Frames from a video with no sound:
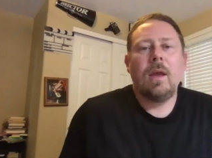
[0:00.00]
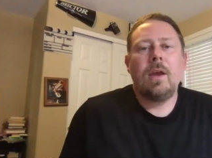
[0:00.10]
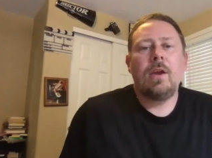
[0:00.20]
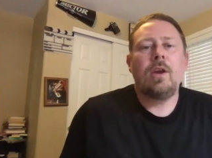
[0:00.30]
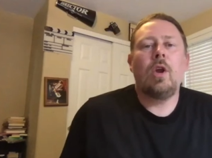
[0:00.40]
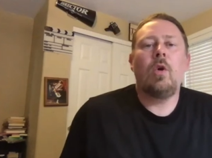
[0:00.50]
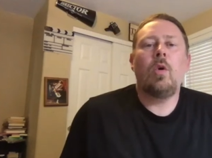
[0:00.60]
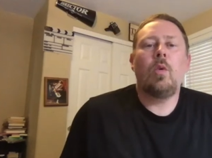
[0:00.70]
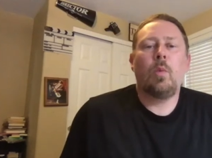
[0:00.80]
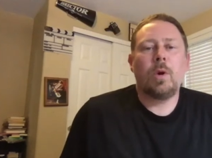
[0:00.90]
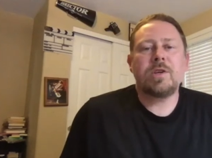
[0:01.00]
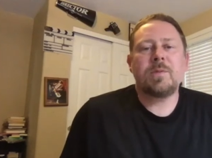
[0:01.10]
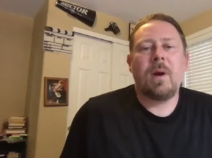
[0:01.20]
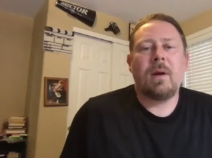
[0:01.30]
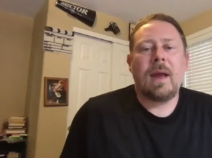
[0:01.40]
we're
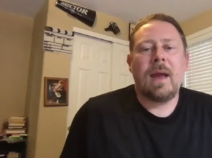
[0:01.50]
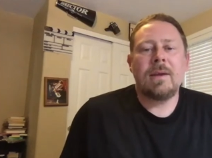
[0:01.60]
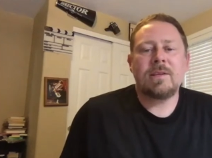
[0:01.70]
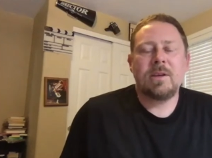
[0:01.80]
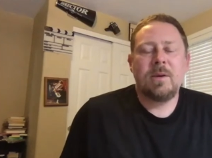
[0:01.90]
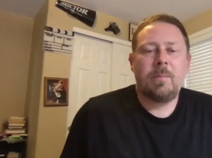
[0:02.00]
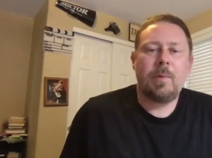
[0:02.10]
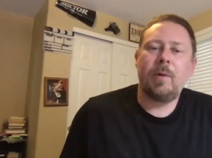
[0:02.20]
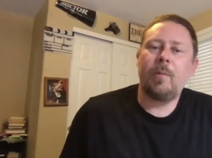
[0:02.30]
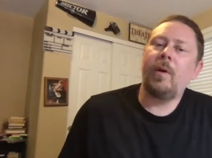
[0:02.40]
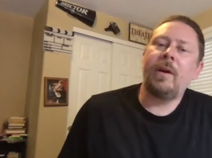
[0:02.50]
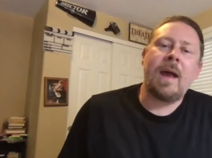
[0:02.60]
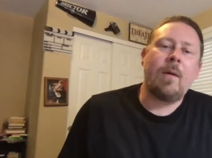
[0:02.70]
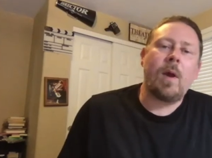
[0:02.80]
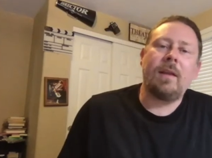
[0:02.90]
smart guys, but we're not
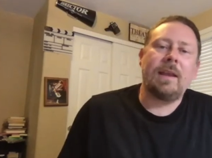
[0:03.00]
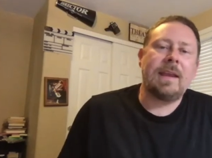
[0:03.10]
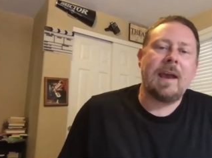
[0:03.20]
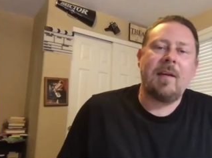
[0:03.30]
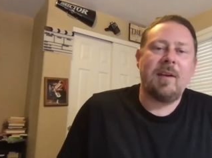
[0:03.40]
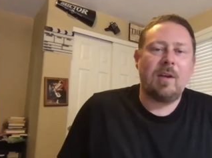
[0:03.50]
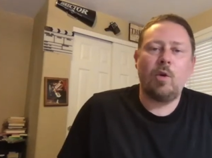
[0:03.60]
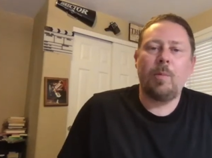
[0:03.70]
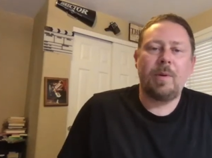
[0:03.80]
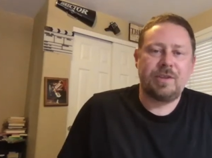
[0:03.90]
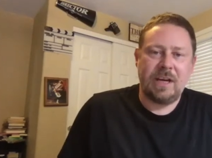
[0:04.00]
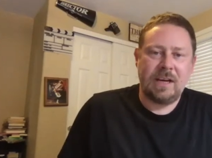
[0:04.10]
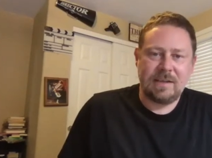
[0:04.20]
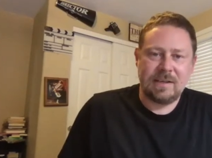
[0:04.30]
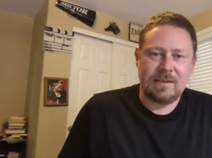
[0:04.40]
Wile E. Coyote uber
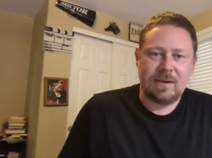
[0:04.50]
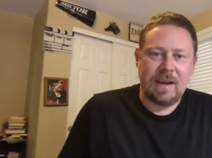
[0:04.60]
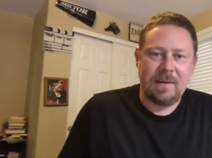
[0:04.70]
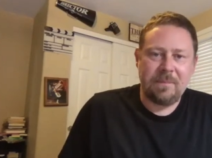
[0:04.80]
geniuses, okay?